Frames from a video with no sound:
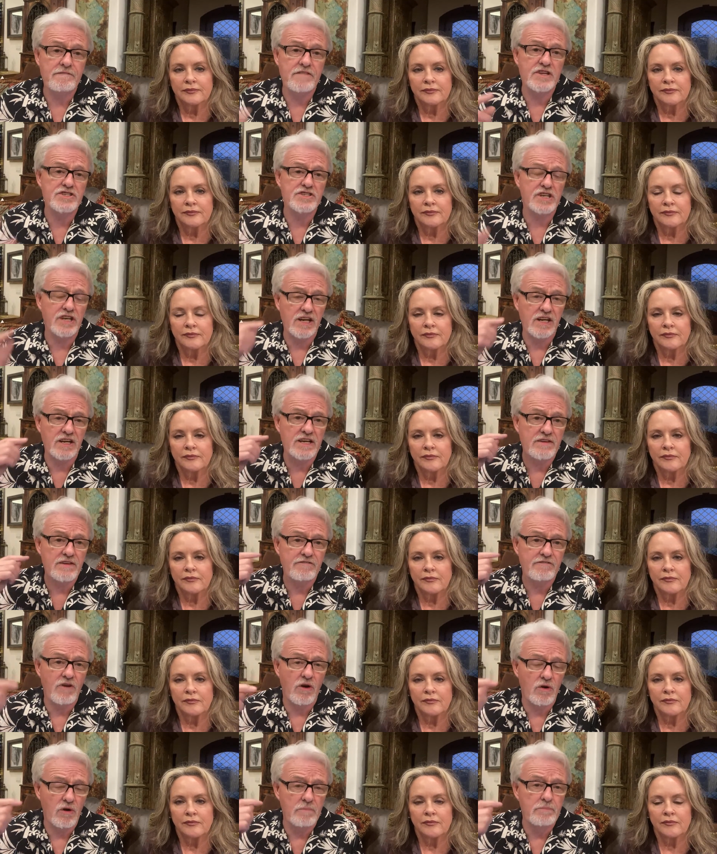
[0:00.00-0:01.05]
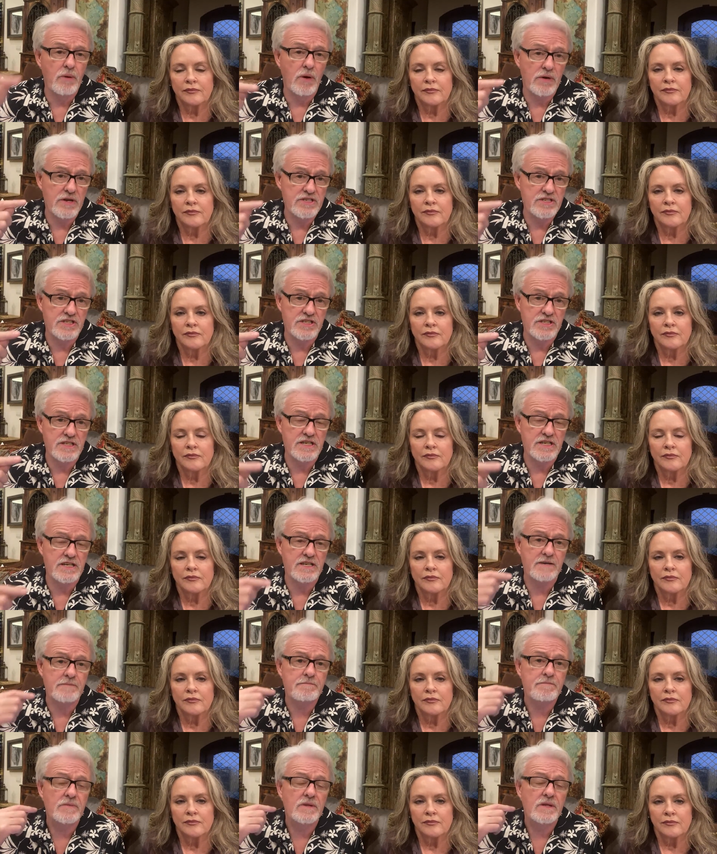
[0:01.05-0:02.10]
Speaker 1: physically foreign bodies in the
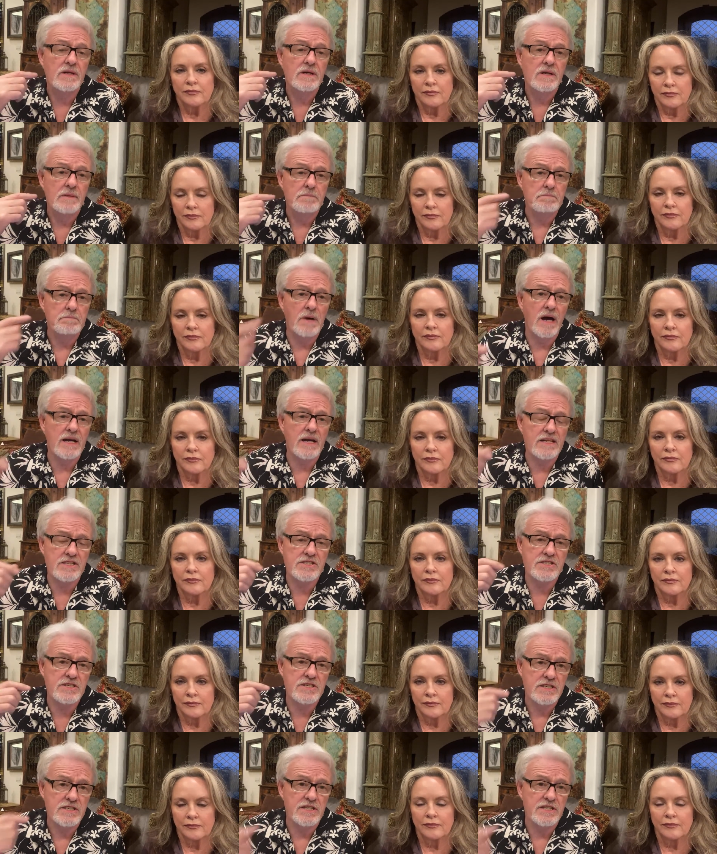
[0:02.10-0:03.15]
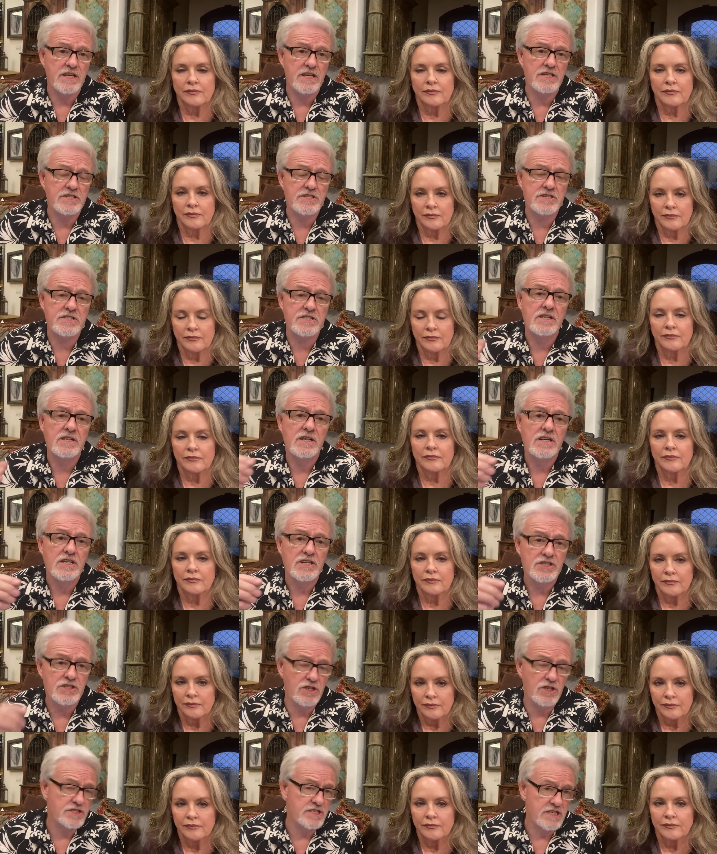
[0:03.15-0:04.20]
ear, mites, yeast,
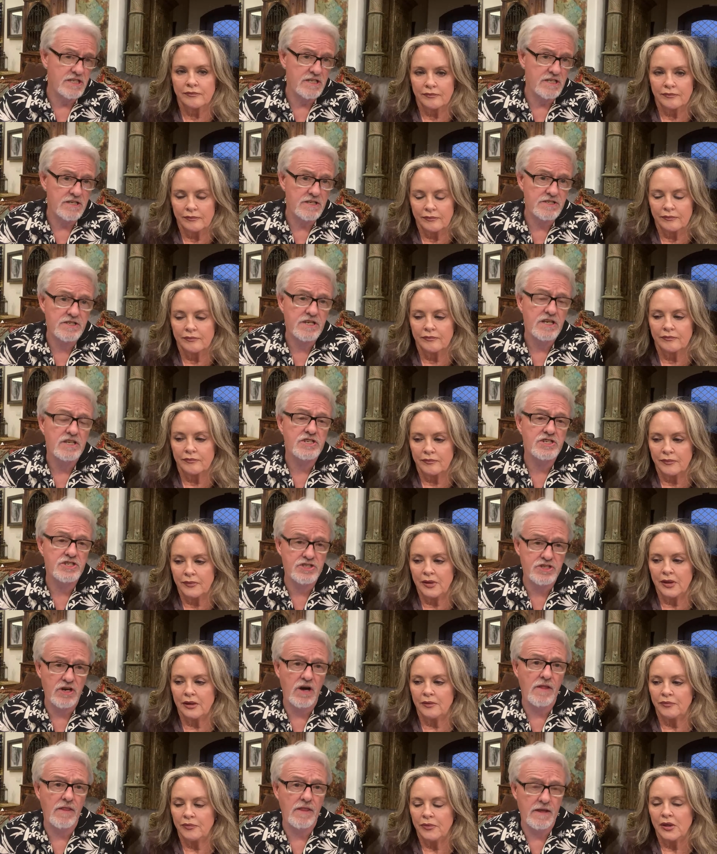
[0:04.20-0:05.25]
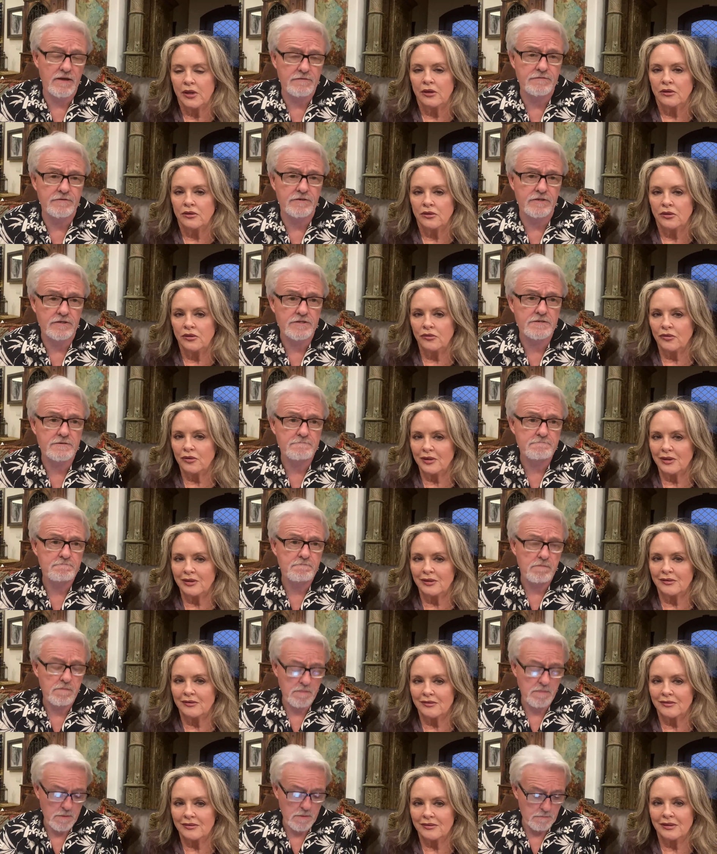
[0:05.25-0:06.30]
dirty ears. Start yeah. there first. Usually,
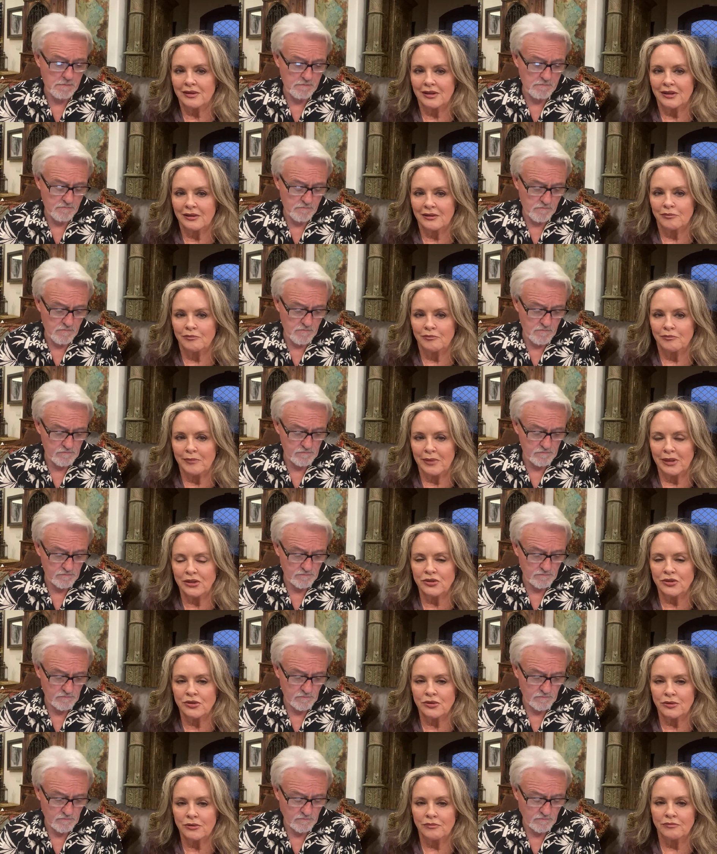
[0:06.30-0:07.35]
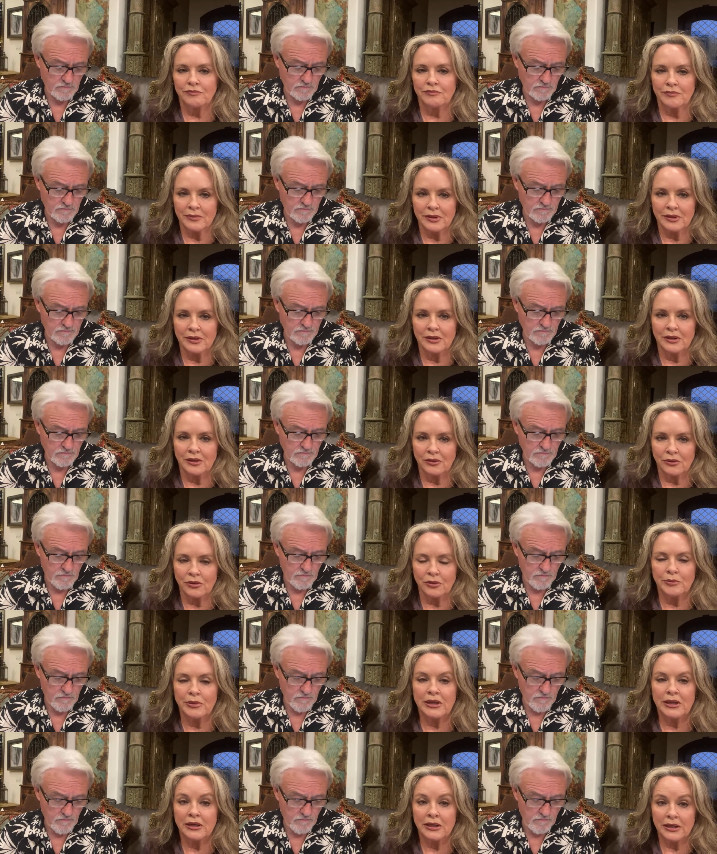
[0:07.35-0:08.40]
Speaker 2: it's it, make sure you know
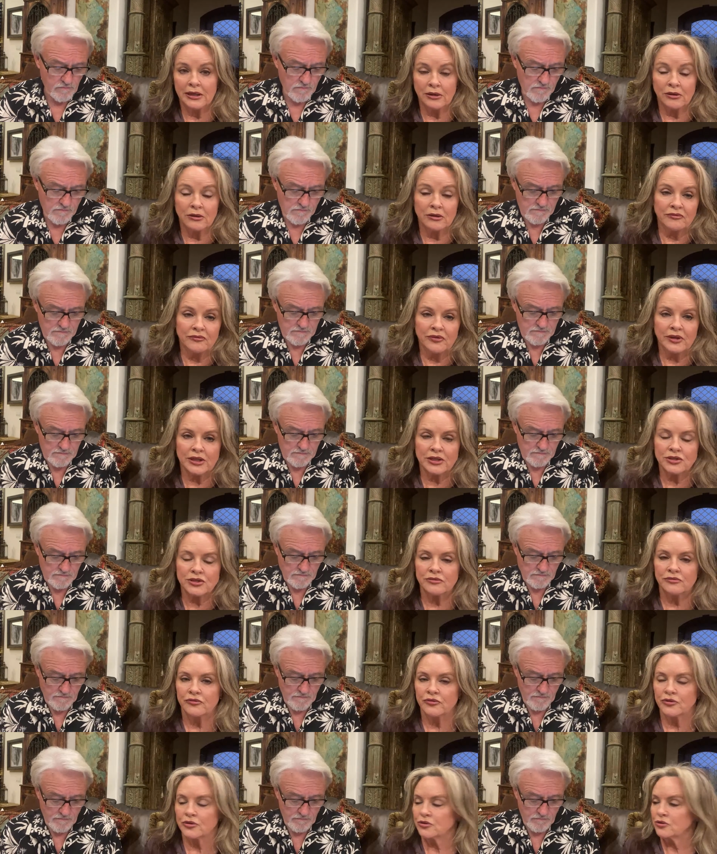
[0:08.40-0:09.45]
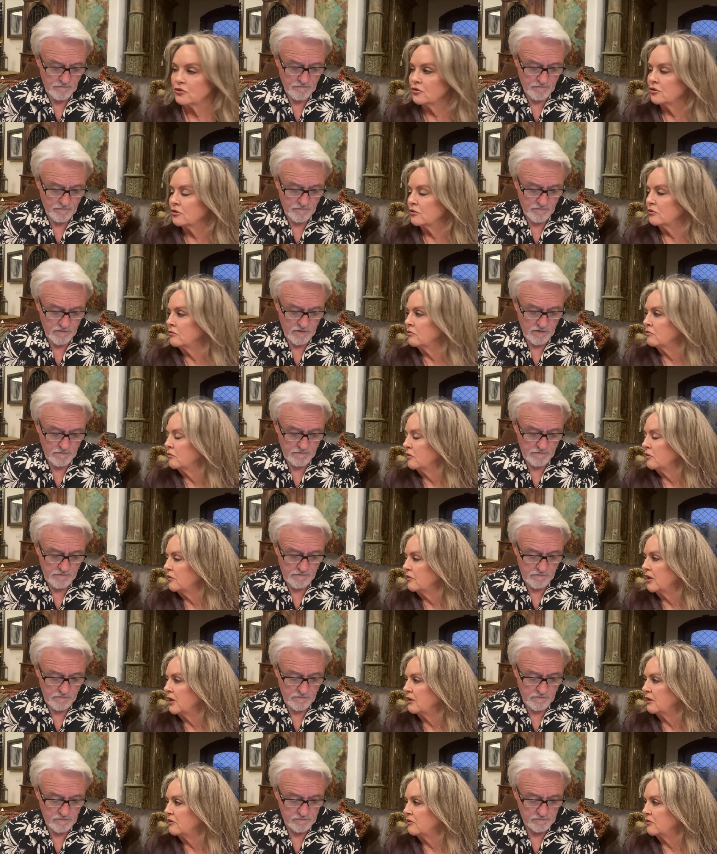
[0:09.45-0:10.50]
could be ear infection for sure.
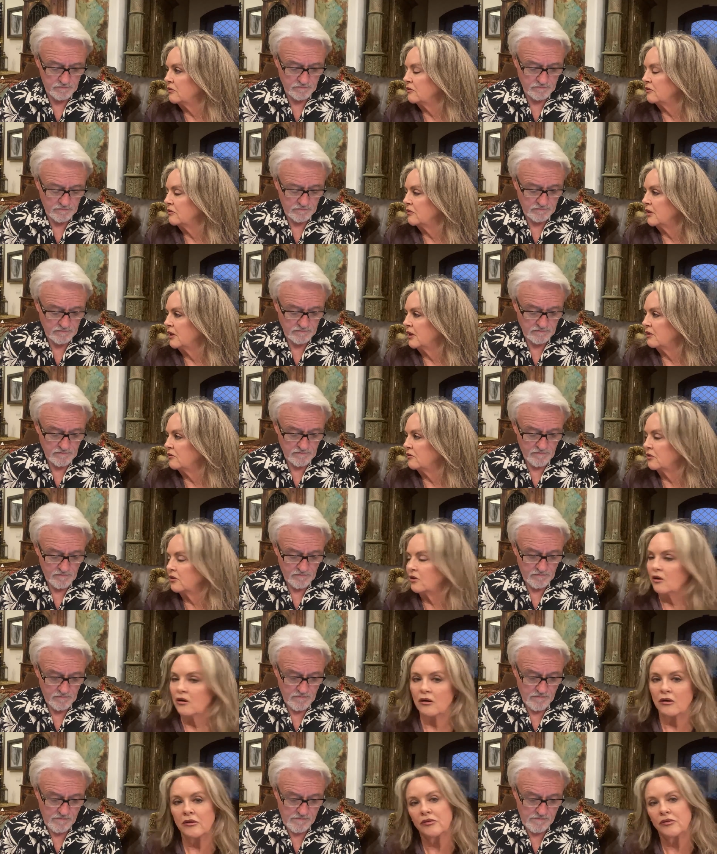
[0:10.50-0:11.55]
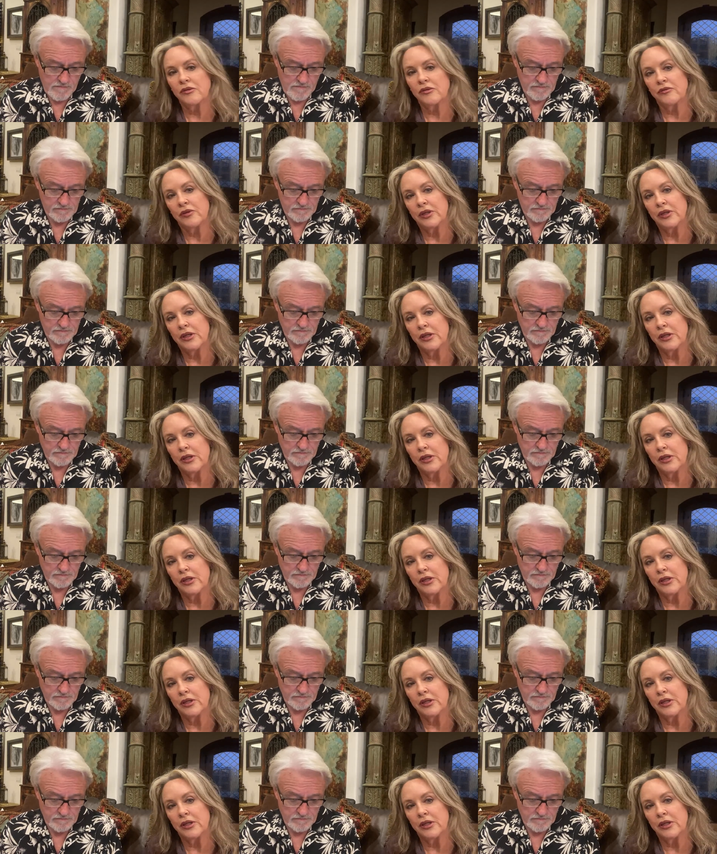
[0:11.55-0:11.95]
That's that's a cause of an